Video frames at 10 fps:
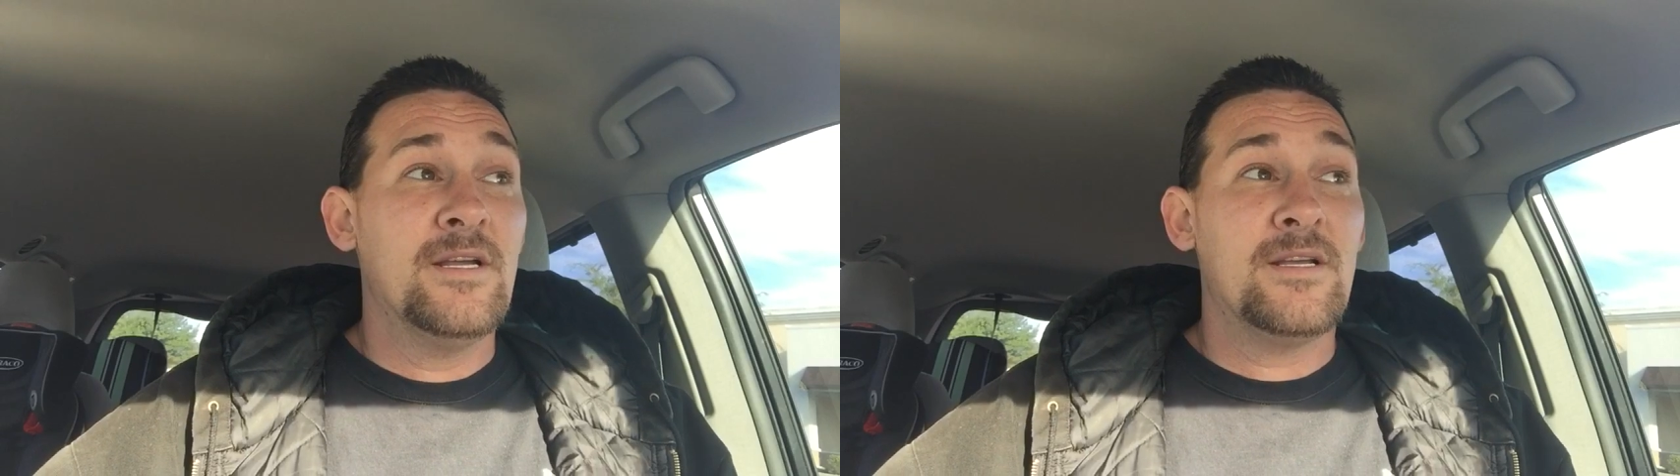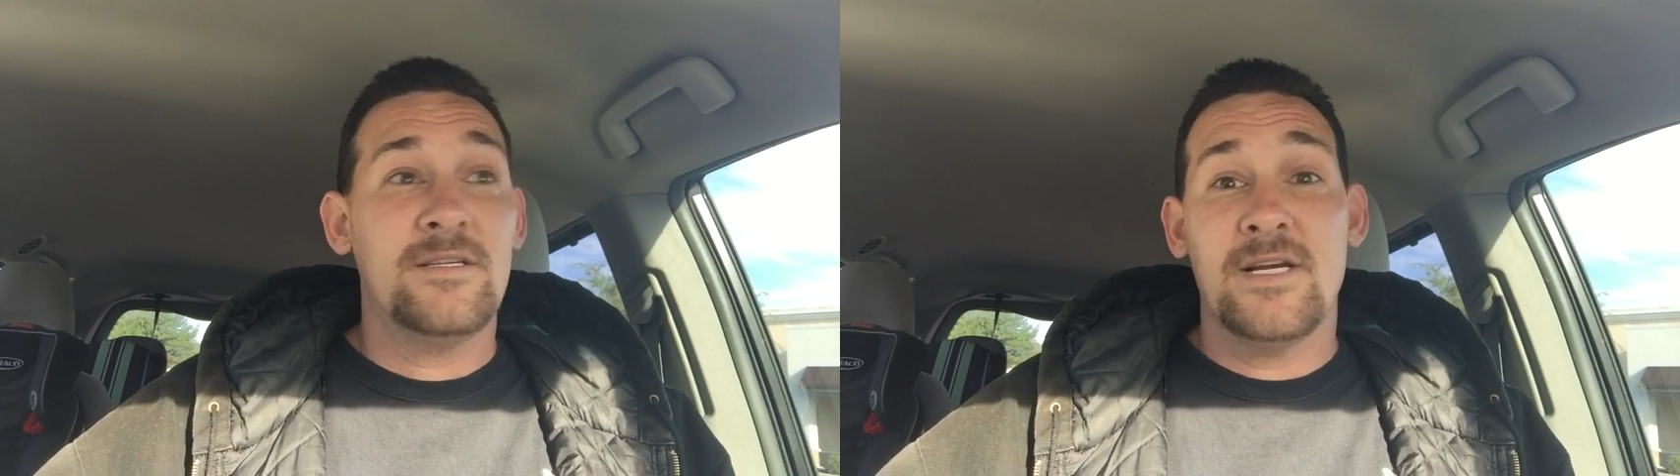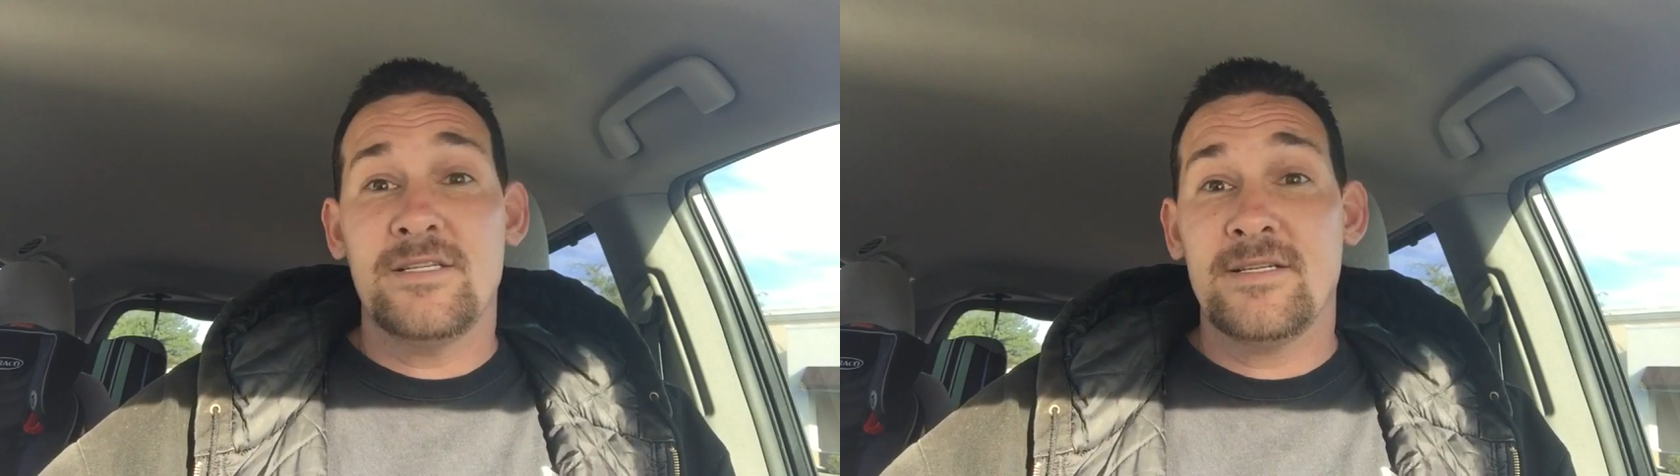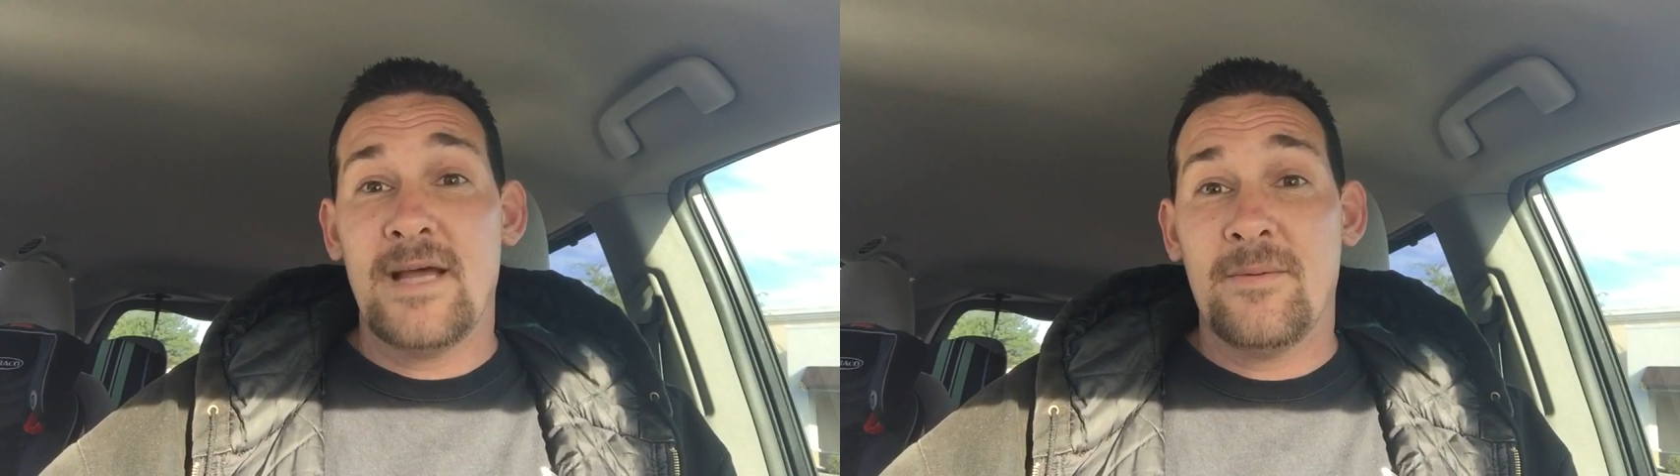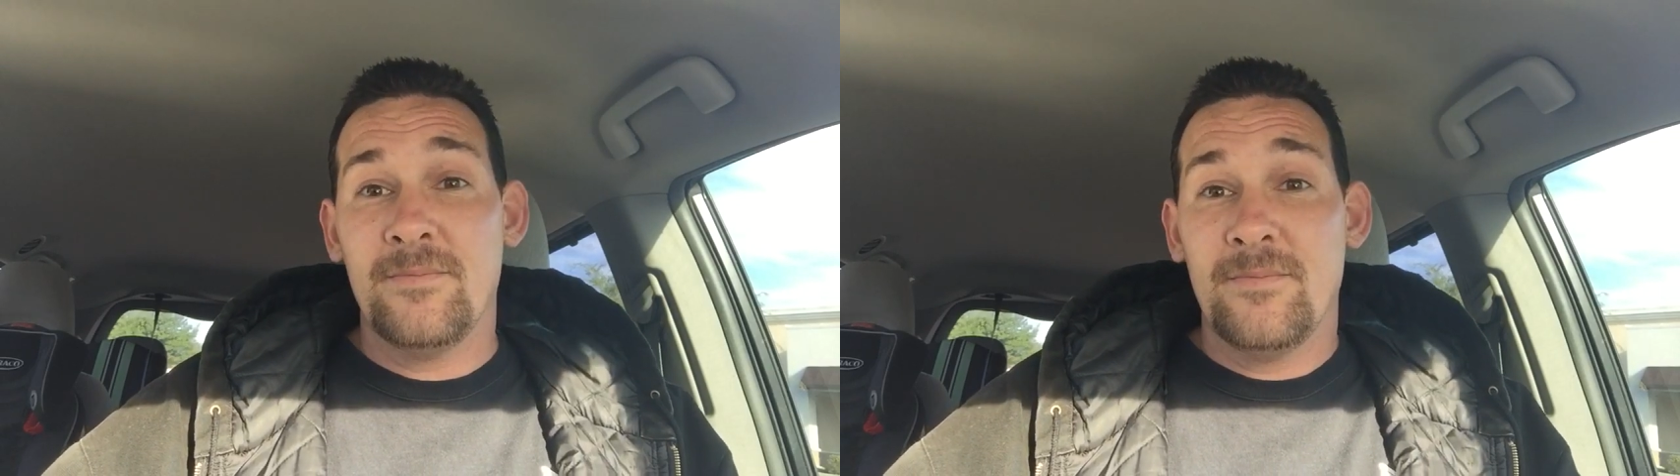because that's just
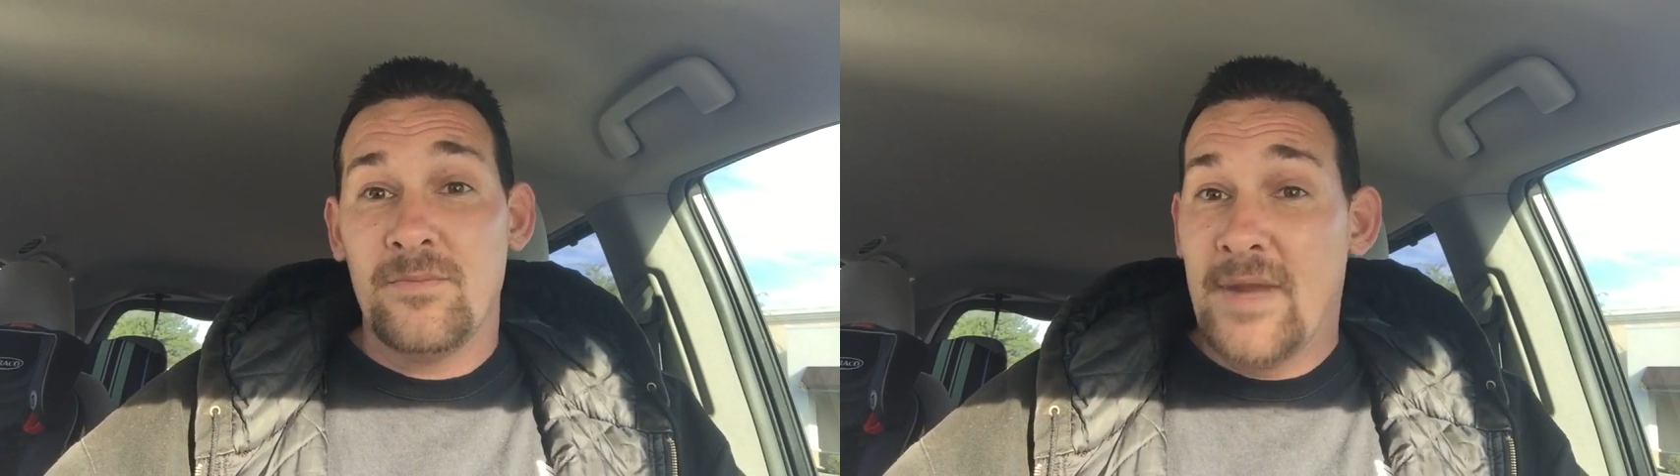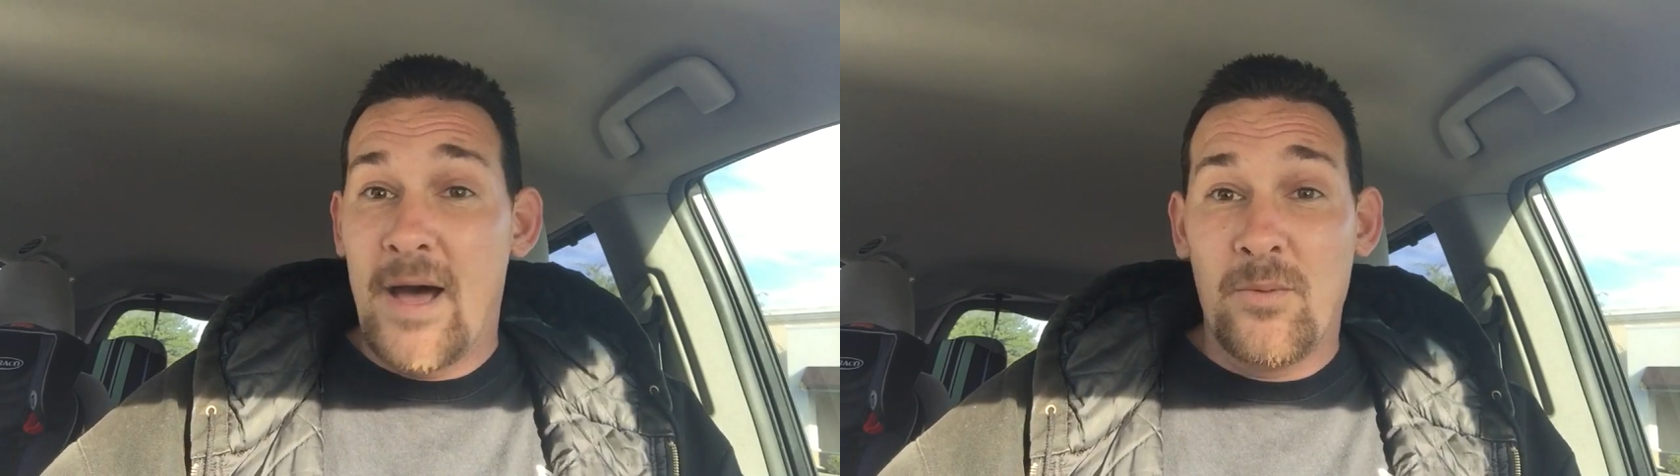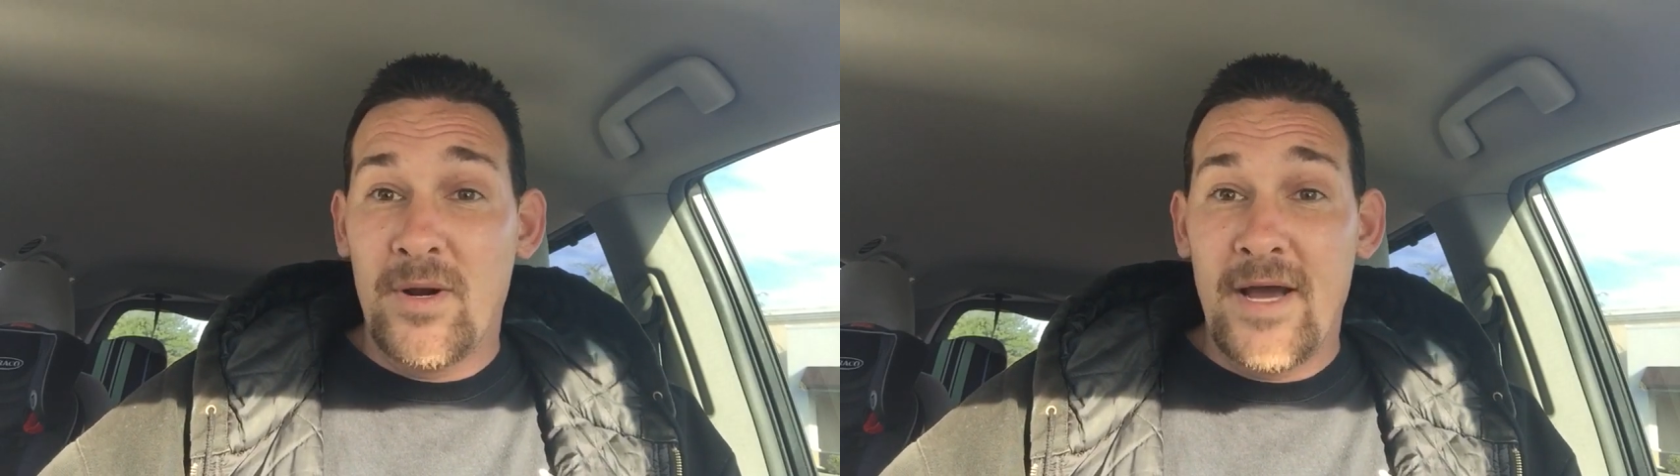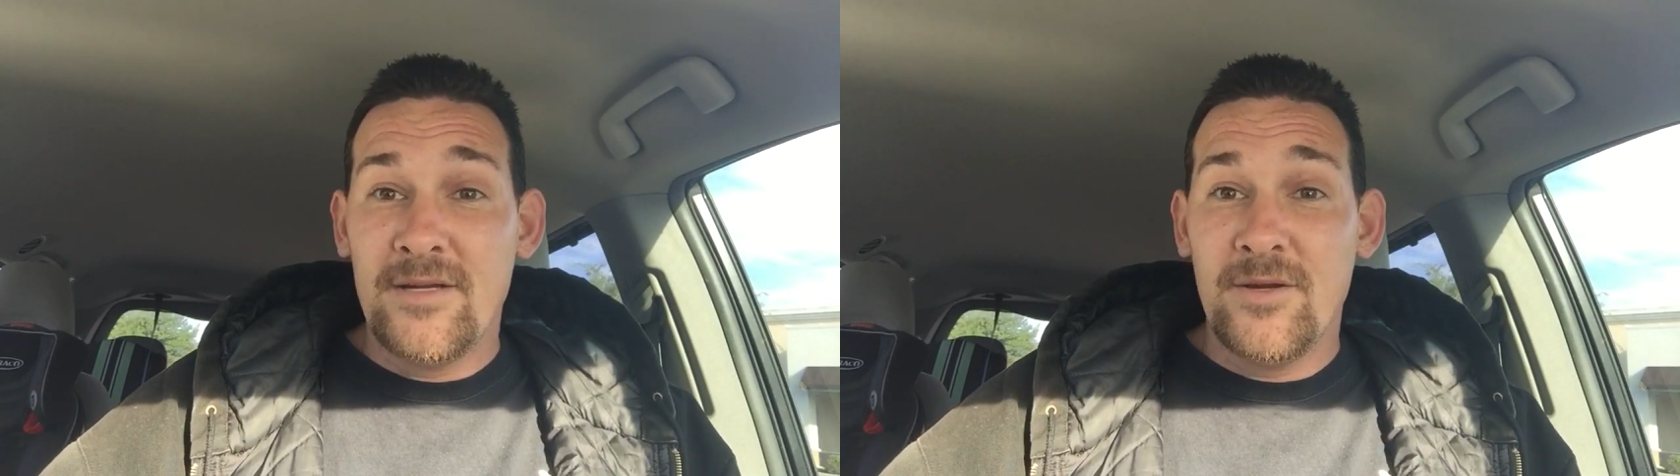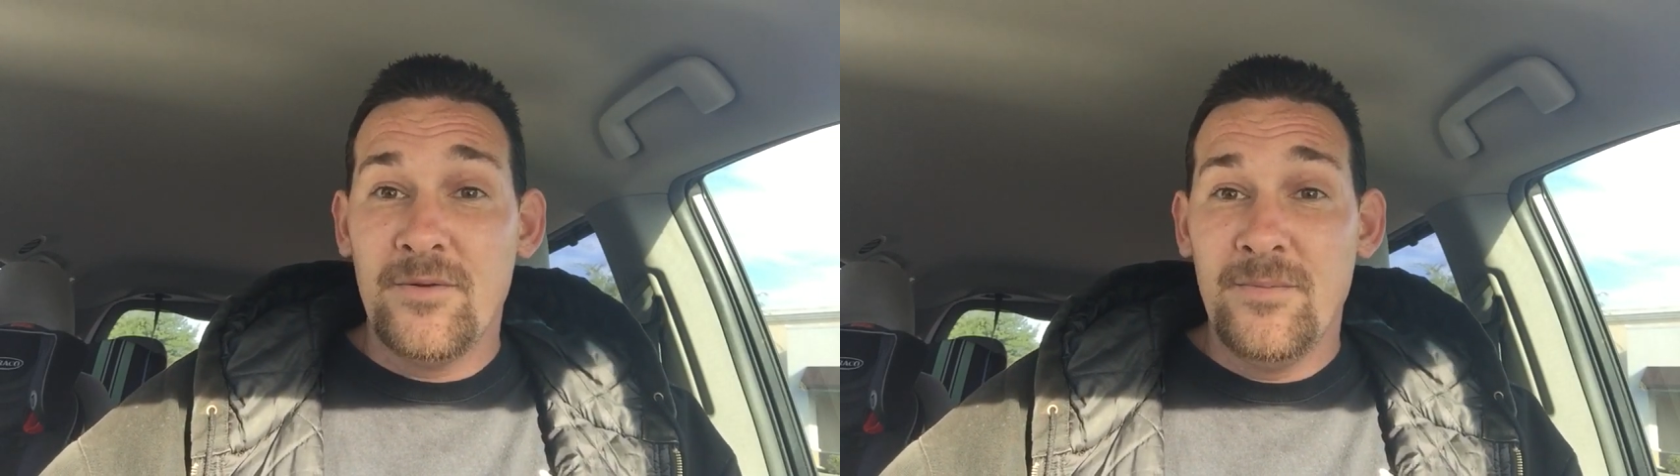not, not what I
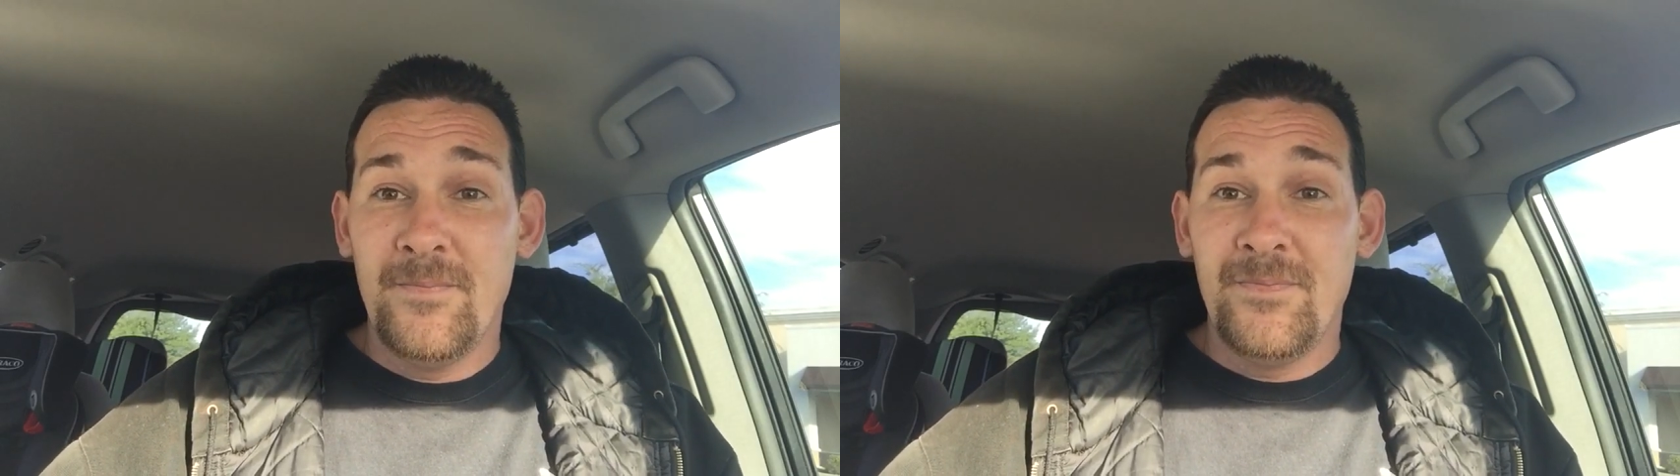do.